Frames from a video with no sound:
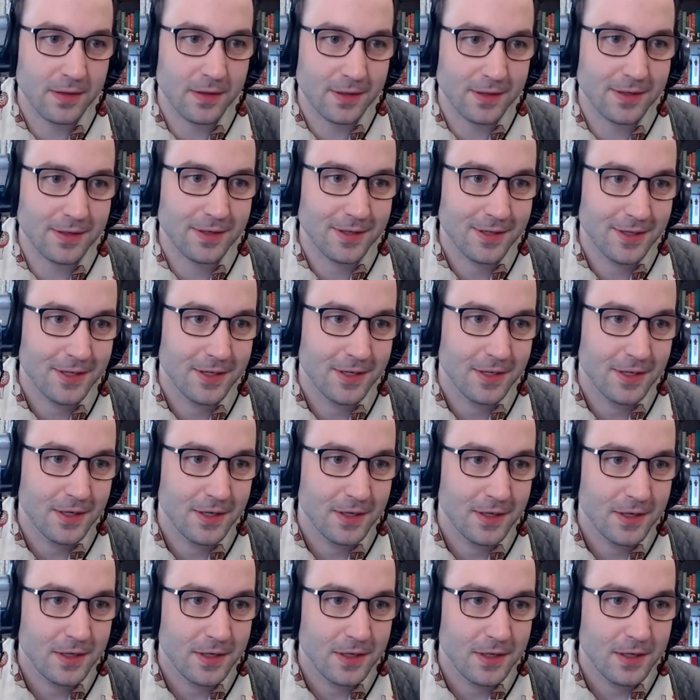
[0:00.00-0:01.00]
And
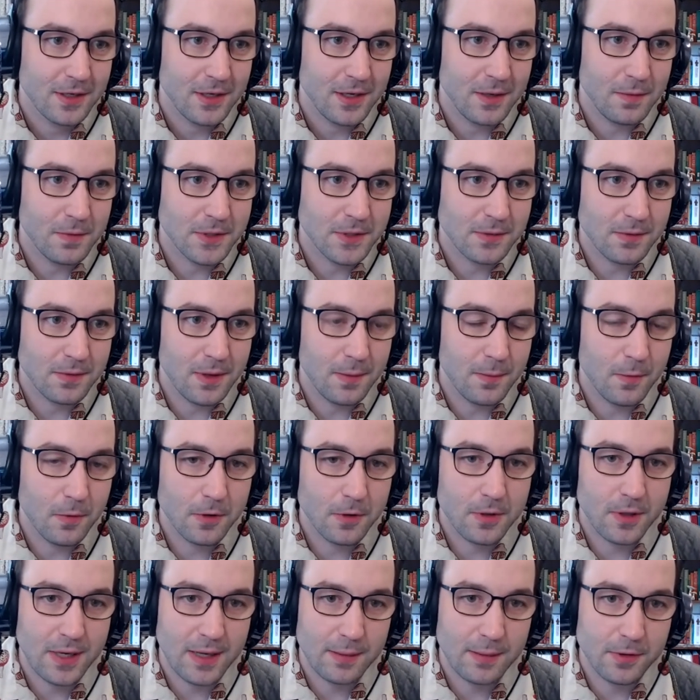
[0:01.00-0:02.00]
it was a more
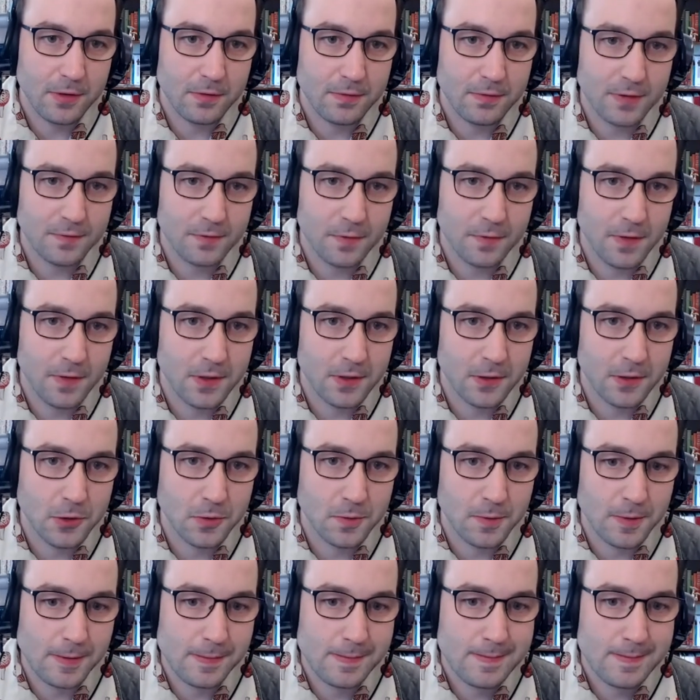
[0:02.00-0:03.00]
collaborative effort than usual.